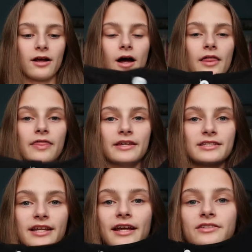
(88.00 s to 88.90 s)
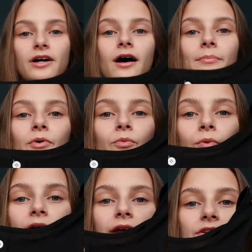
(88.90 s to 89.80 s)
got this tank top,
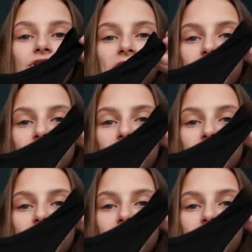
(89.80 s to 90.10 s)
which